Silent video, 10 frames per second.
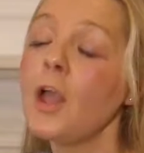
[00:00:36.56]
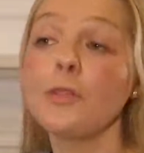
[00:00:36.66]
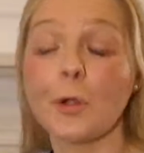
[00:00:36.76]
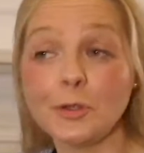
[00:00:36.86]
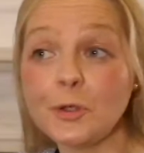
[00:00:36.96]

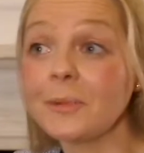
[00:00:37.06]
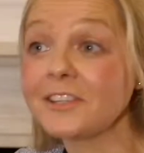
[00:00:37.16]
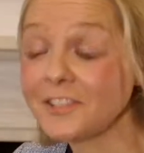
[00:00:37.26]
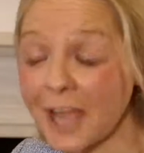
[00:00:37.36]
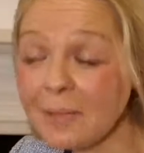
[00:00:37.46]
There are
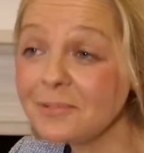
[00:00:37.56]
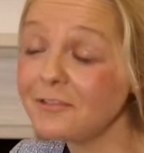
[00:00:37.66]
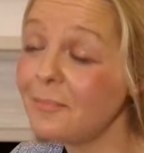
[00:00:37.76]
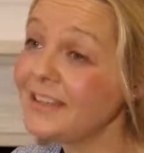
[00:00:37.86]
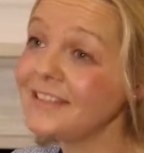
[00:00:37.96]
numerous types
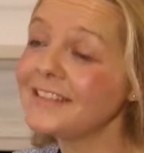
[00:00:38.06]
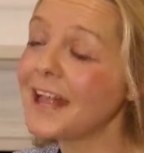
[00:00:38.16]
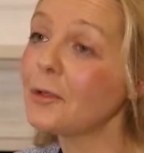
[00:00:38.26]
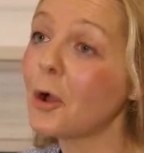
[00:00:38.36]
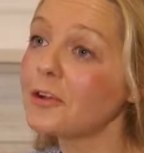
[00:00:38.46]
of basal
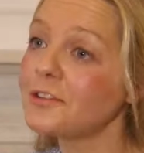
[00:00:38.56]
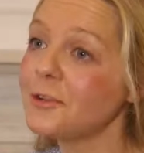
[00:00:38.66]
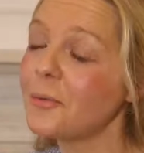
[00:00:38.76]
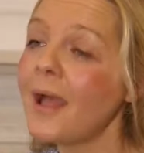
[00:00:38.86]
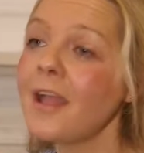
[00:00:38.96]
cell
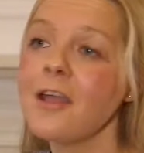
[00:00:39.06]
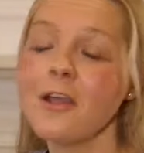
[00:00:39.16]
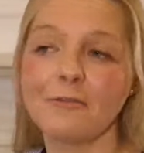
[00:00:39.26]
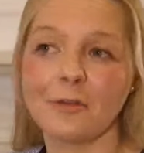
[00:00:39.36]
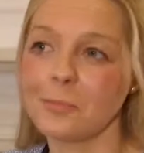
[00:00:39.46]
carcinoma,
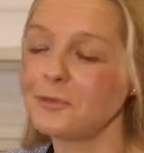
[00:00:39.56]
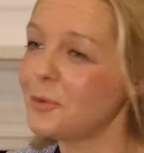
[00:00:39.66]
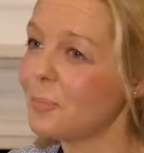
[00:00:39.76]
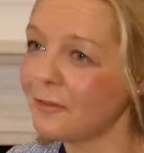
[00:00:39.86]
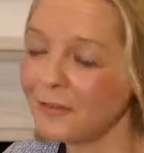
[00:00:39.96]
from
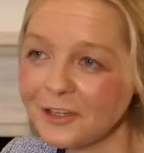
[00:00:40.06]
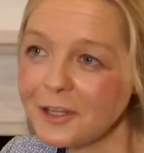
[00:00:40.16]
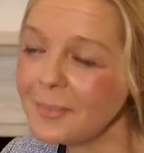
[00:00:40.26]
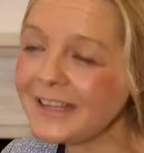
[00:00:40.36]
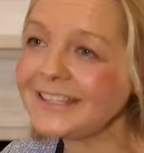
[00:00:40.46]

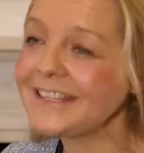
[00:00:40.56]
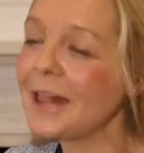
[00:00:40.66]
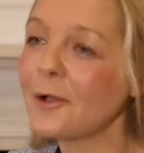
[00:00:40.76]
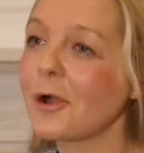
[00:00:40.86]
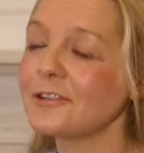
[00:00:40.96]
superficial basal
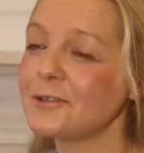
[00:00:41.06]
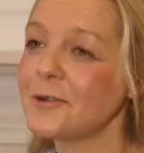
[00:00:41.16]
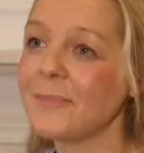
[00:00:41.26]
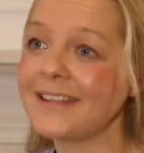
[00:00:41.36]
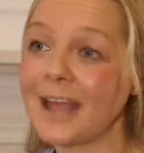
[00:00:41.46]
cell
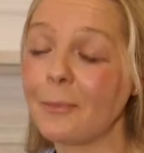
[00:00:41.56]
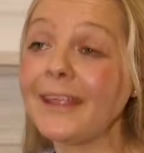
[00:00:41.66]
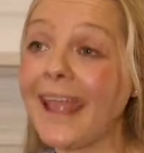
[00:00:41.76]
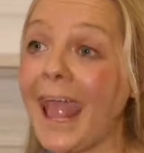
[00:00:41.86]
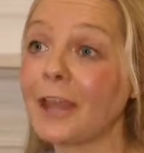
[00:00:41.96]
carcinomas that
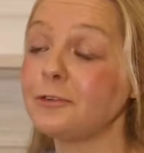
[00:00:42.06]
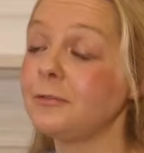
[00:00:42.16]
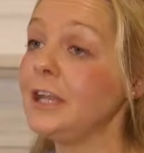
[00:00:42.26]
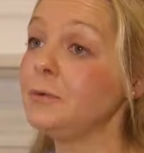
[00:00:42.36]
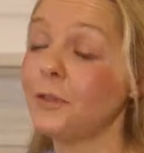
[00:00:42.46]
we can
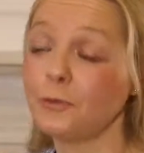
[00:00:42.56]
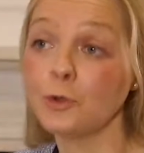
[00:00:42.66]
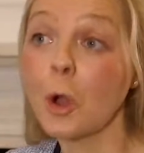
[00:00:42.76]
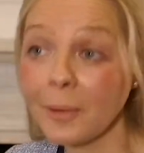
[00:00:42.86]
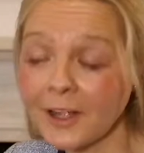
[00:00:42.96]
treat with
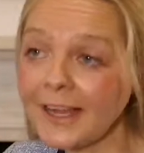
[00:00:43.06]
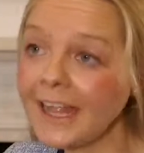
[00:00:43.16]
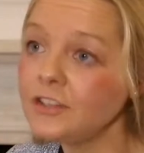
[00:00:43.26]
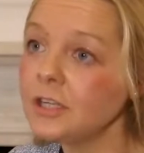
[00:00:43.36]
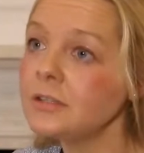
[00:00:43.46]
topical
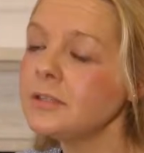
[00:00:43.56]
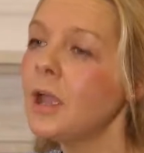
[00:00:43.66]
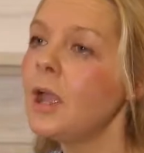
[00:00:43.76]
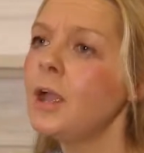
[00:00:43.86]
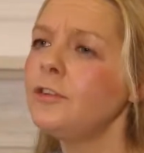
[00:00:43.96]
agents
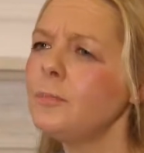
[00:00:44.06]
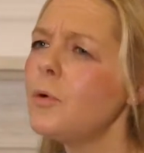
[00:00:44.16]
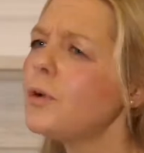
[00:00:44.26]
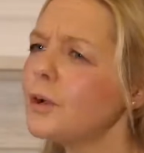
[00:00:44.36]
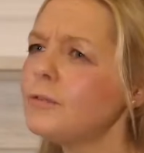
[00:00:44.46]
to
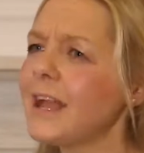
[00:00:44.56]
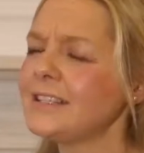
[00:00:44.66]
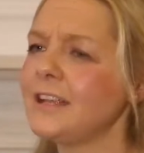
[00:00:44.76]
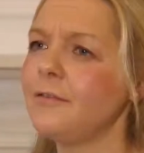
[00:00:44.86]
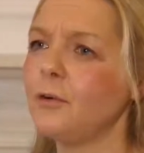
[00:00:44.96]
more
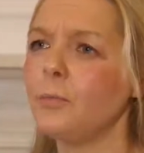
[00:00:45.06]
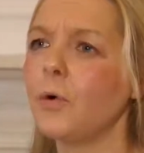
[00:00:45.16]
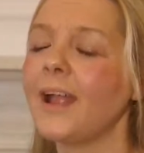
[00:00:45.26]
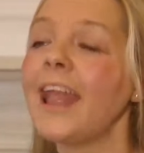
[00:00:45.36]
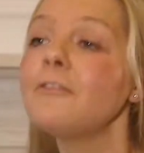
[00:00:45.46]
aggressive or
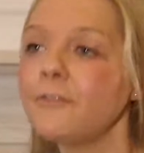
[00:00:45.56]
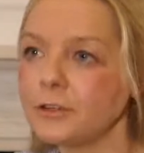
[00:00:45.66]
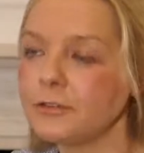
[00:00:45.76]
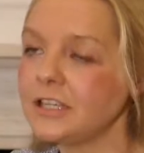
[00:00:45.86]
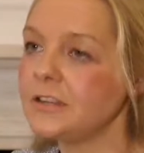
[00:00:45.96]
more
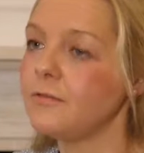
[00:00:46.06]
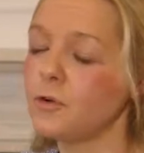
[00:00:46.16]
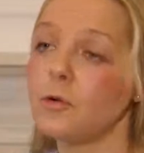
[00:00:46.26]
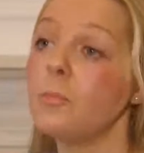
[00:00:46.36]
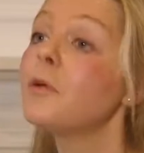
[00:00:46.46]
infiltrative
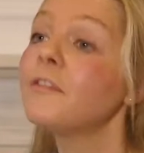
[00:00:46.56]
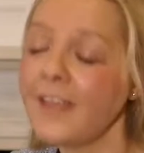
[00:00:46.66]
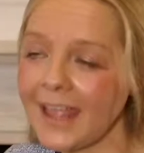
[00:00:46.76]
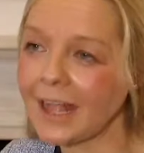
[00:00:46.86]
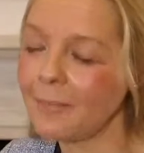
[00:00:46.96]
or more
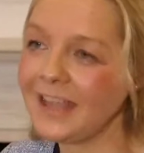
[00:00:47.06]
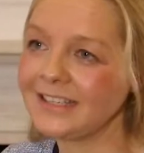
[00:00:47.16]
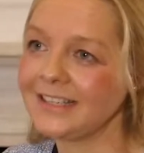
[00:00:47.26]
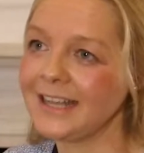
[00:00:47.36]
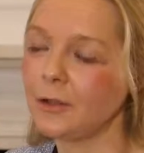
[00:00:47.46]
fake
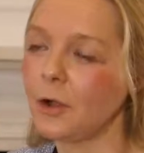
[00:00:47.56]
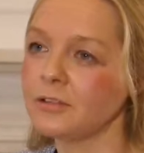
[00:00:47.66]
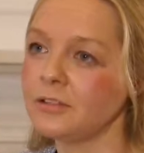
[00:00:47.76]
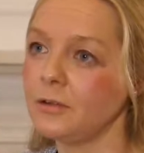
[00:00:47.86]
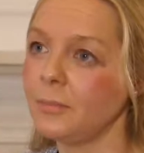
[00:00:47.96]
basal cell
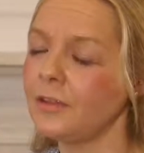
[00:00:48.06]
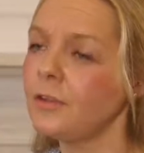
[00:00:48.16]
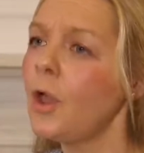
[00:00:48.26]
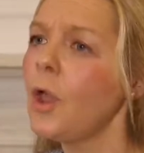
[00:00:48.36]
carcinomas,